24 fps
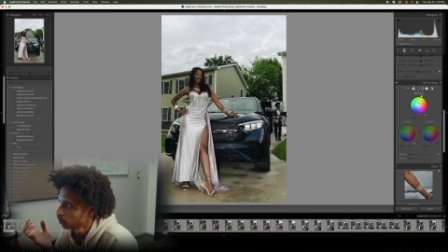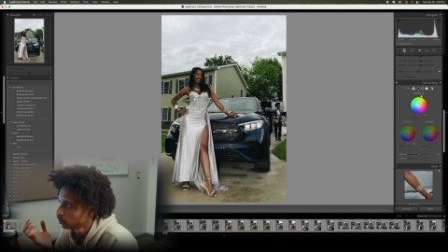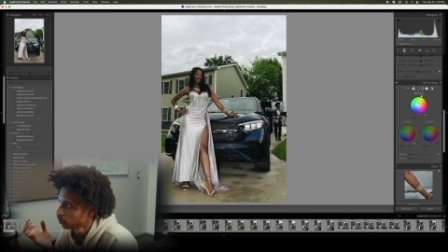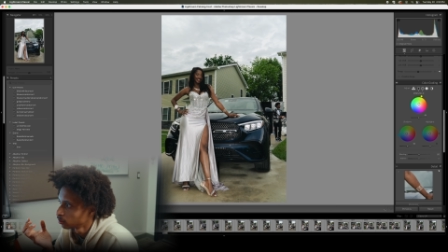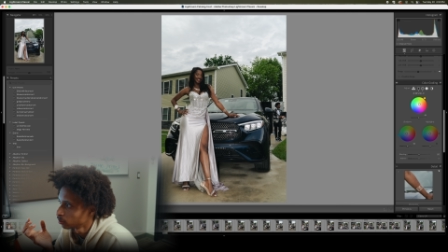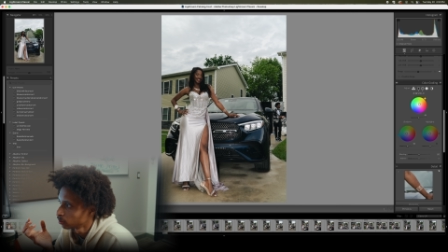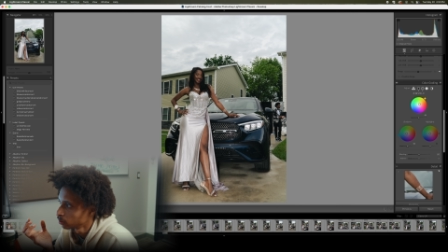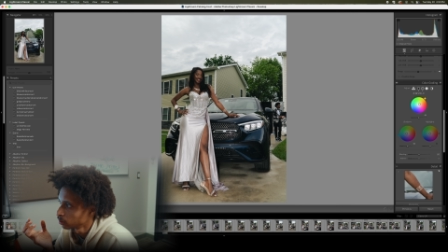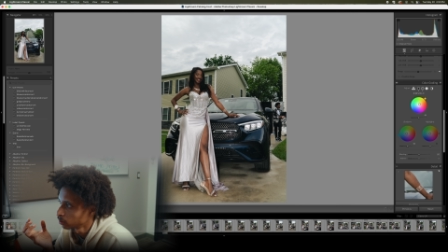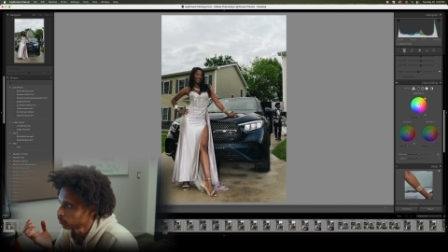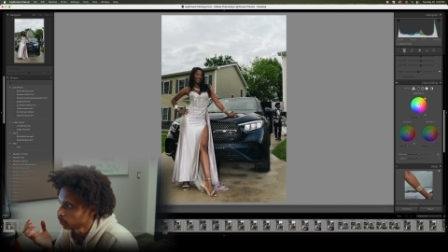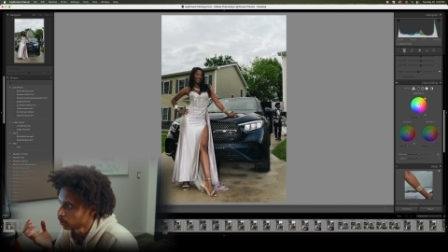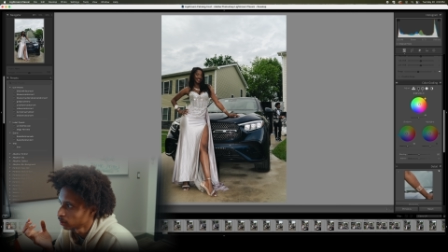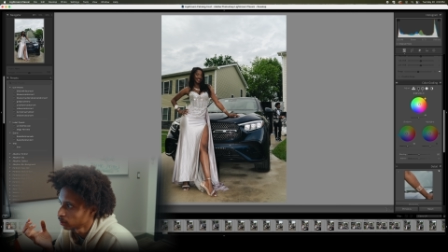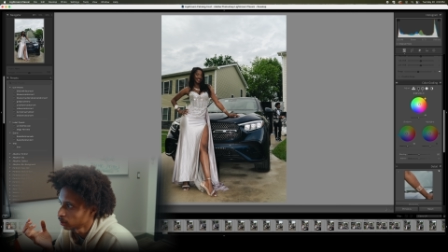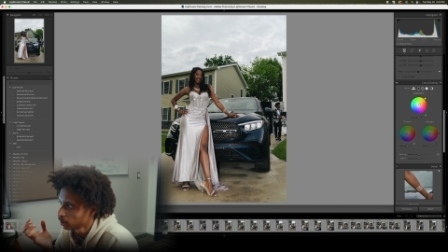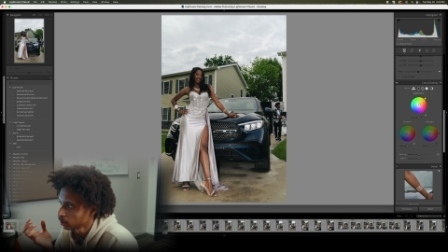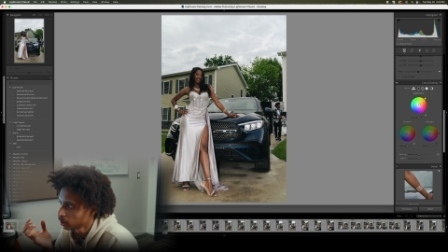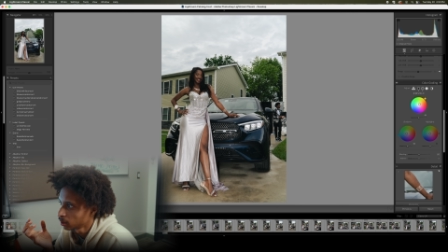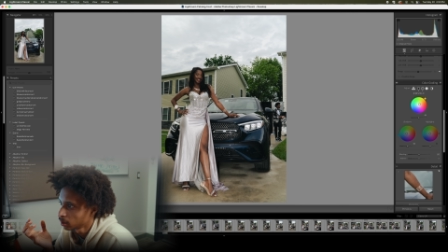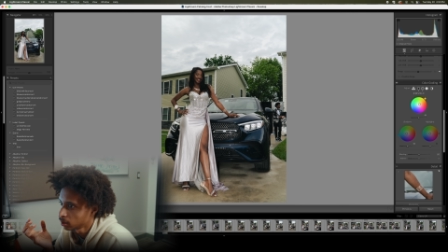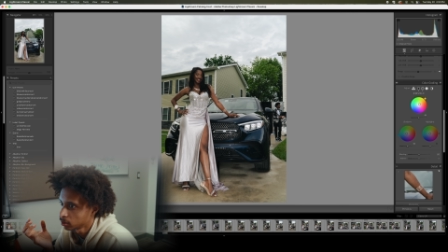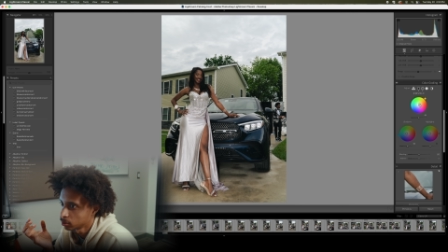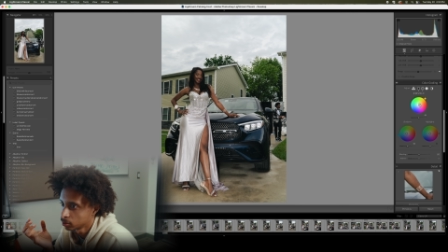towards around like
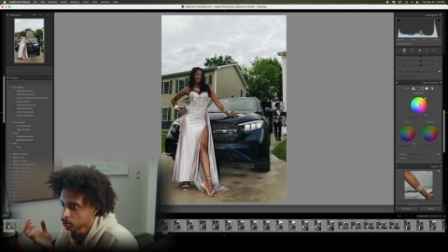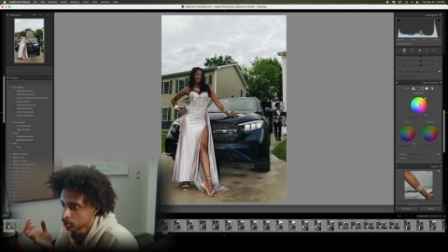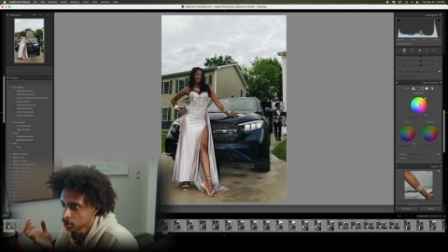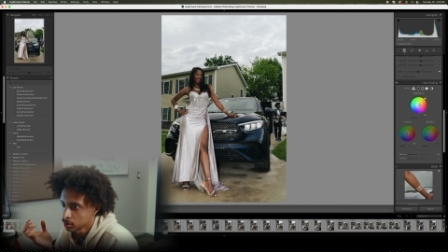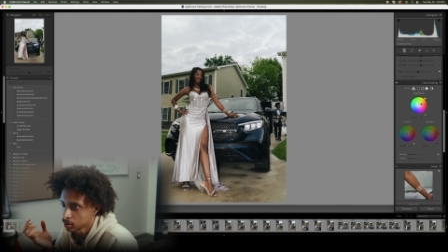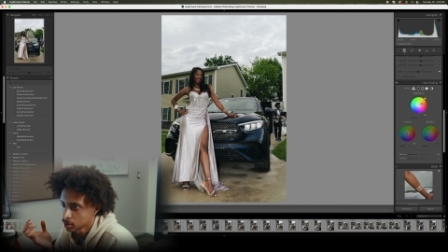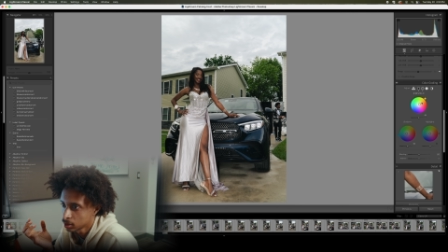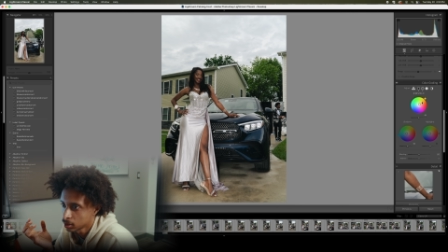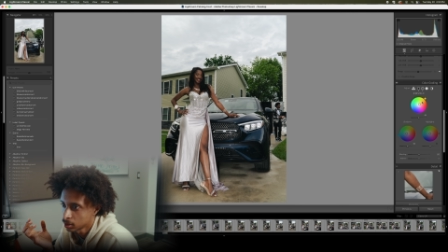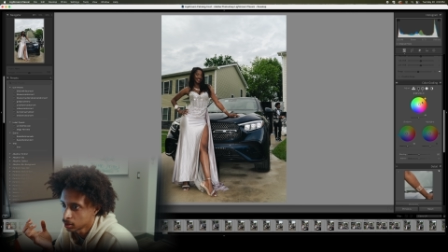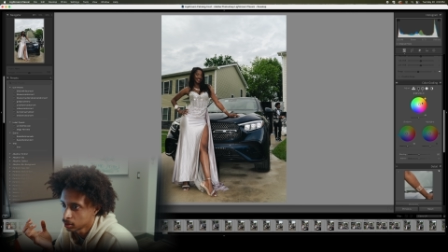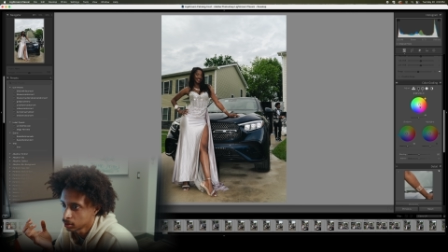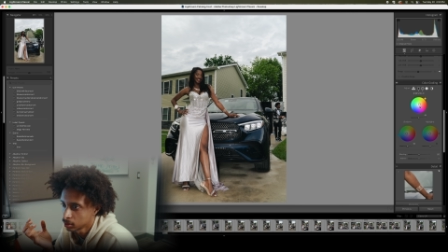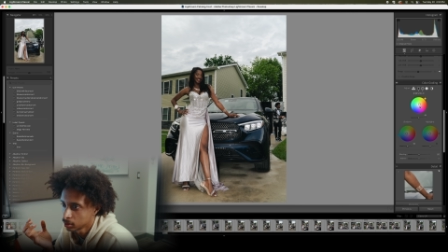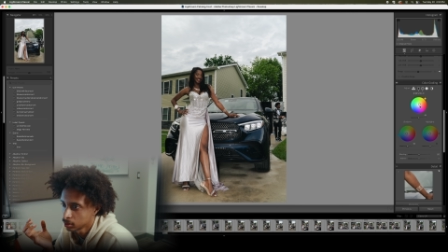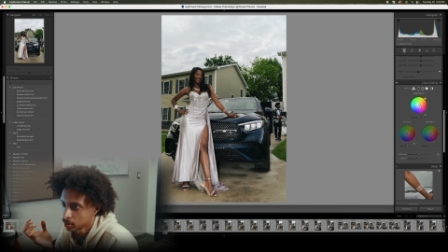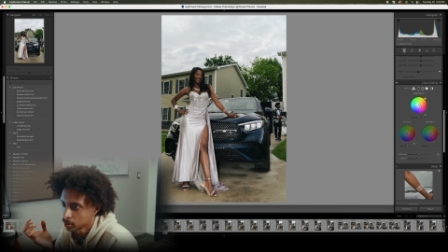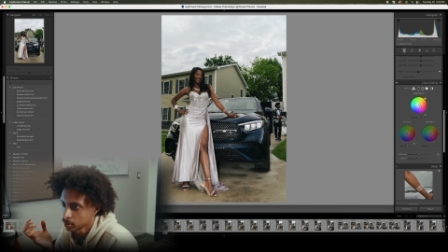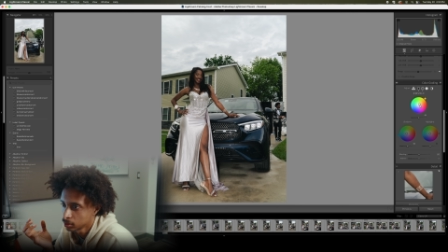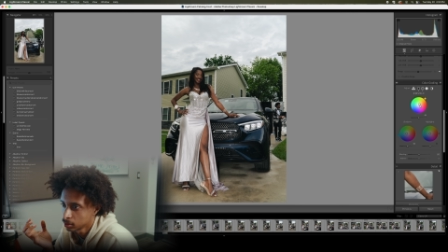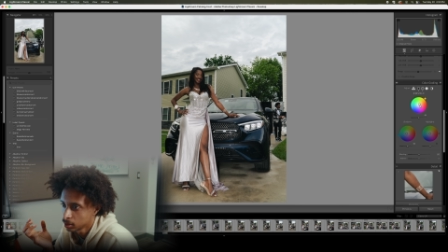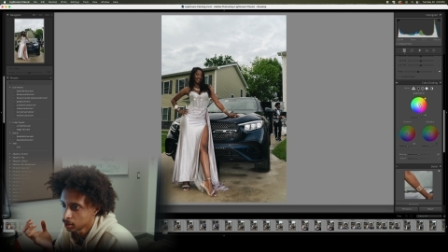that orange color.